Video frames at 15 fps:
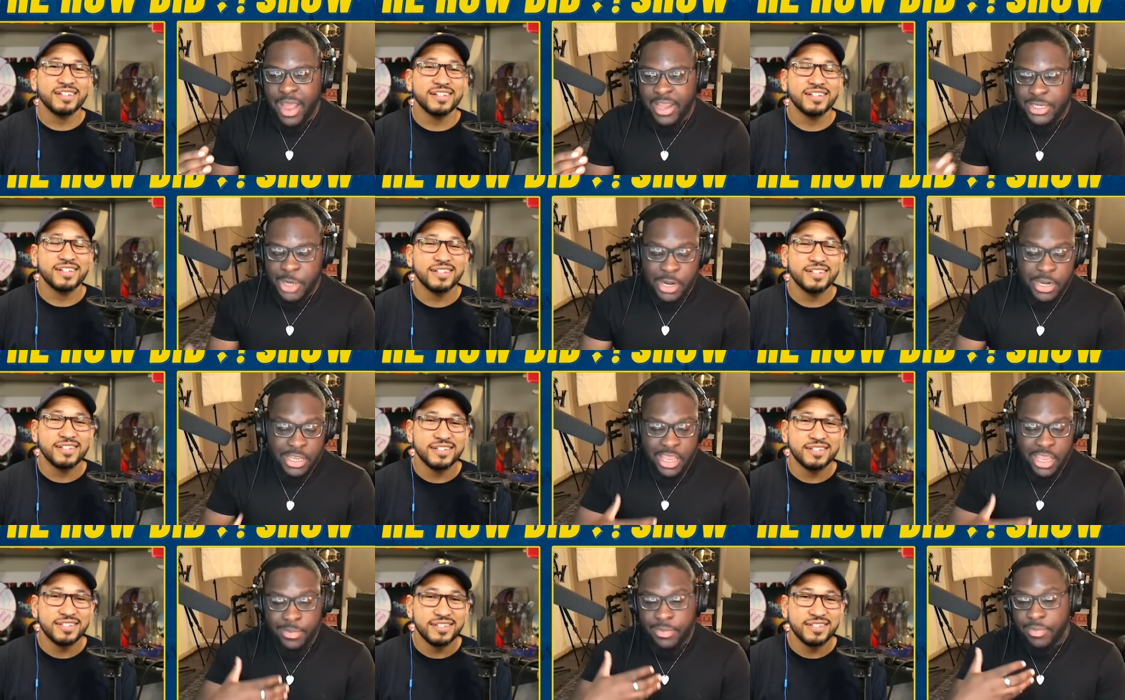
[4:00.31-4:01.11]
Speaker 1: started to get
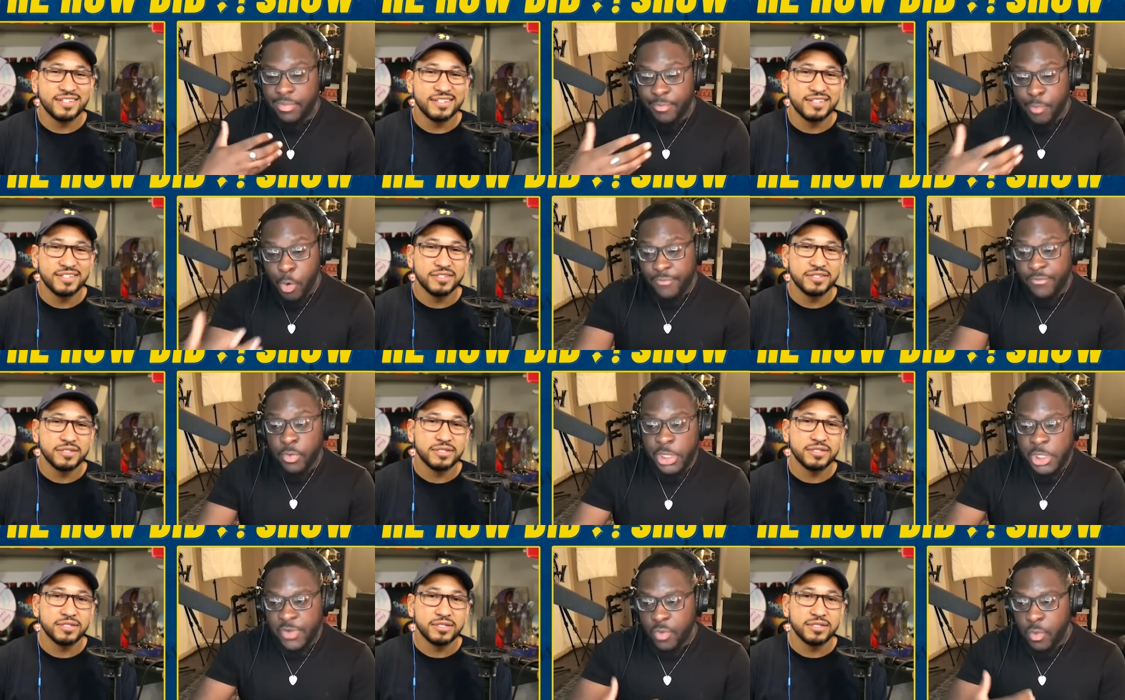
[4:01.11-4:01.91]
more
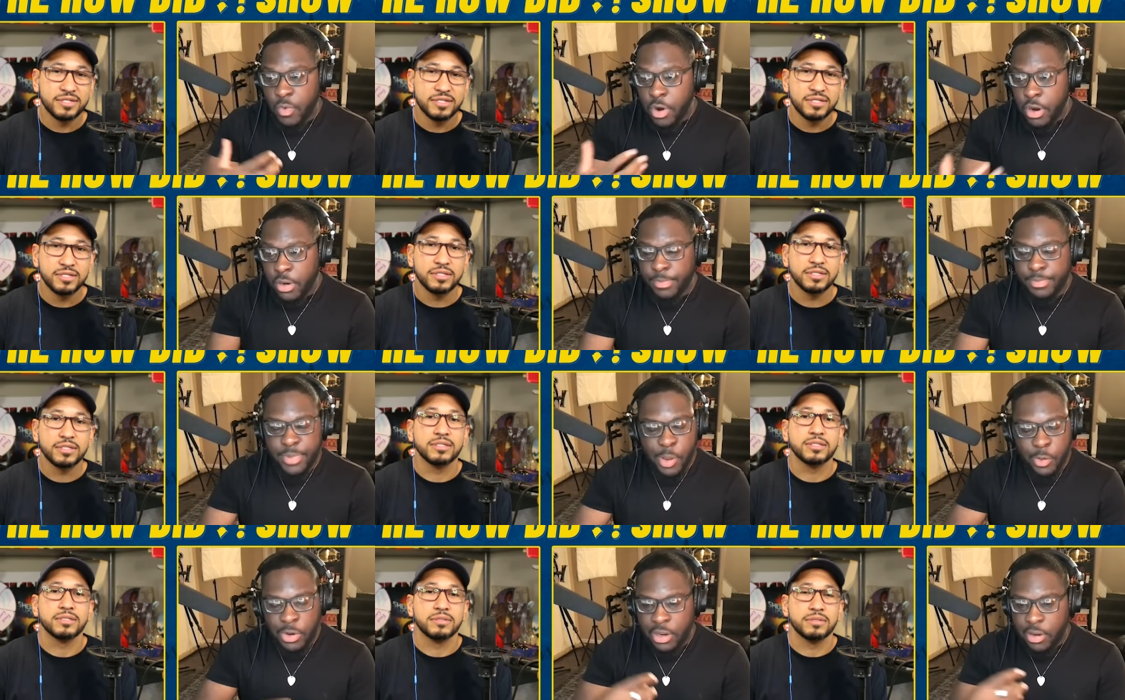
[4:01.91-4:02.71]
voiceover work, build
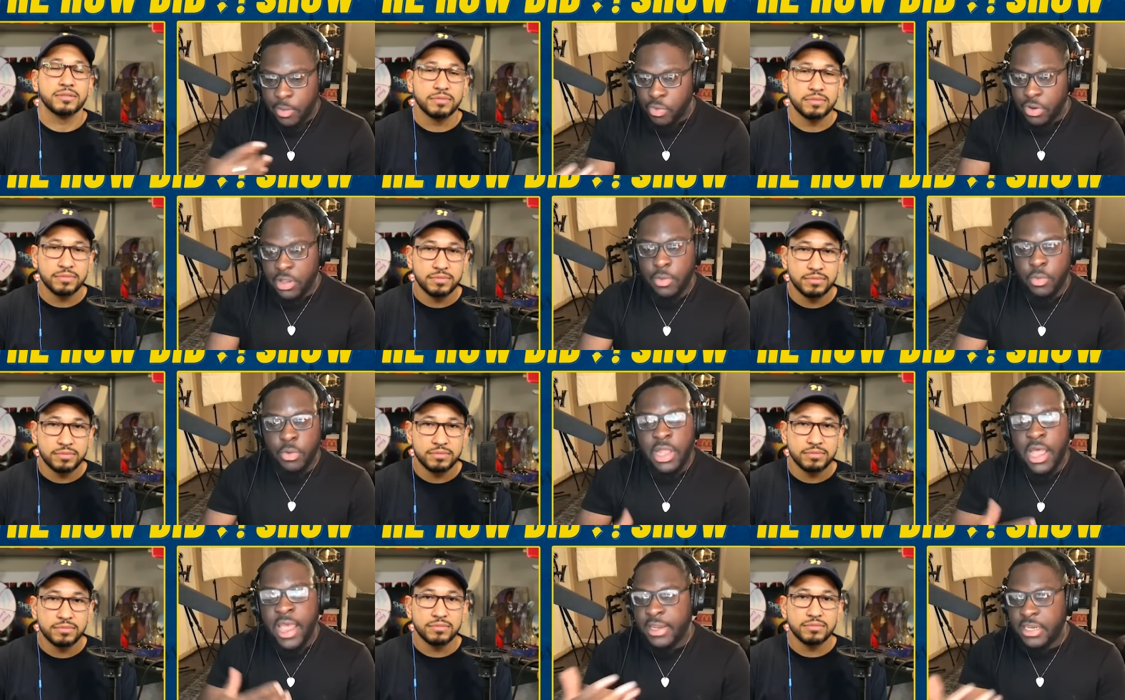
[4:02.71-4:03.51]
a
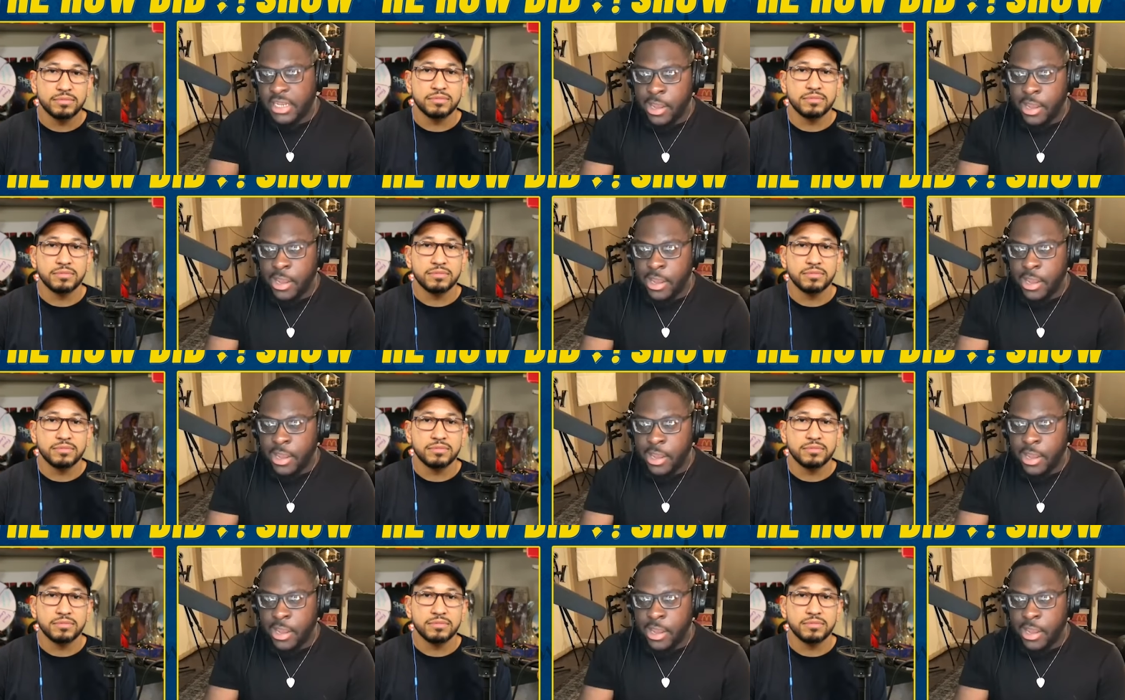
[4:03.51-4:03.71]
clientele.